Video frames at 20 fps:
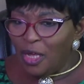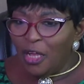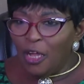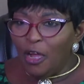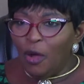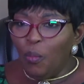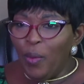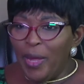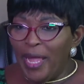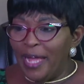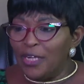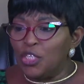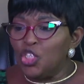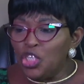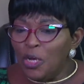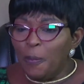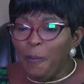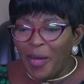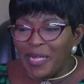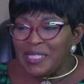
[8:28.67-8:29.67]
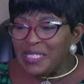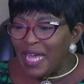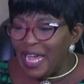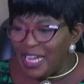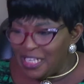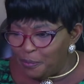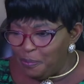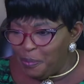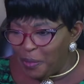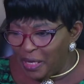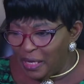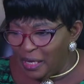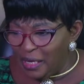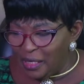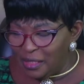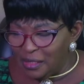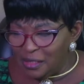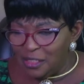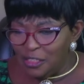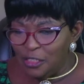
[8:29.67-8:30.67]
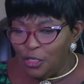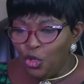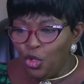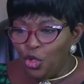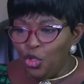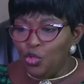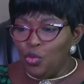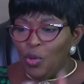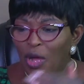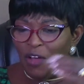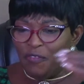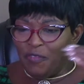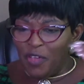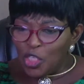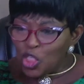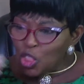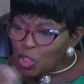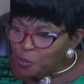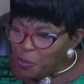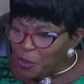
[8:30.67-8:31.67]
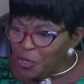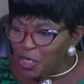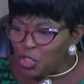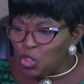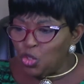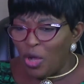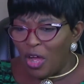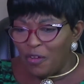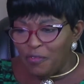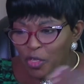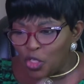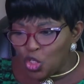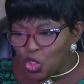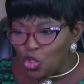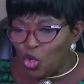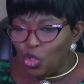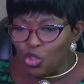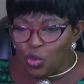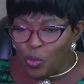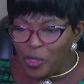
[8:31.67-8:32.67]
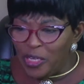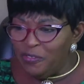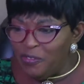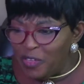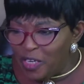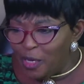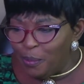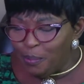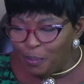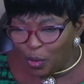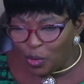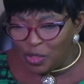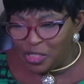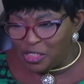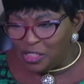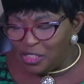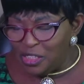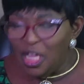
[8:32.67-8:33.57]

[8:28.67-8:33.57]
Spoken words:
We are tripartite beings. You have a spirit, you have a soul, you live in a body.